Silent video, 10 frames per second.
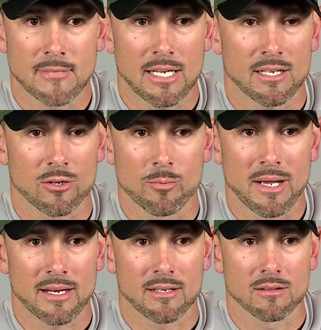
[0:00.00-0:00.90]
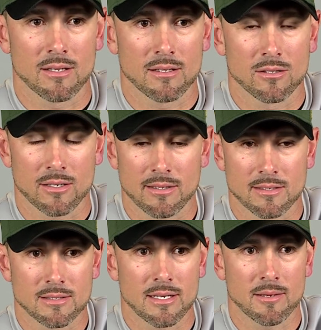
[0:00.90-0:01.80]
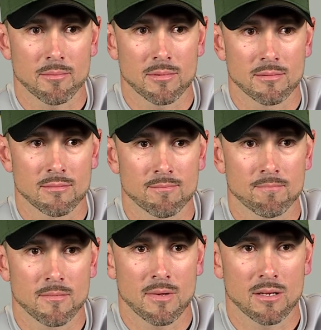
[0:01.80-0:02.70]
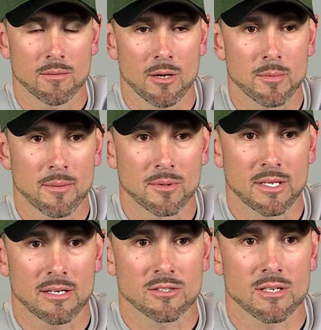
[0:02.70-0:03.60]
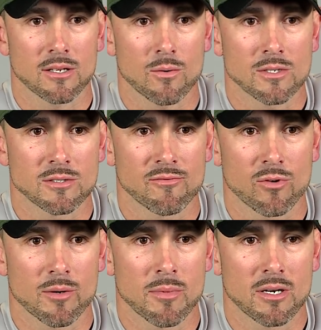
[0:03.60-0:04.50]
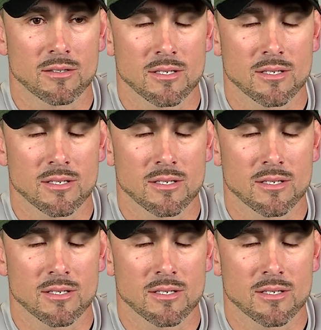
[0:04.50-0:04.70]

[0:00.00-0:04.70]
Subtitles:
I got to go back and look at the tape, and I'll be able to answer that question for you better,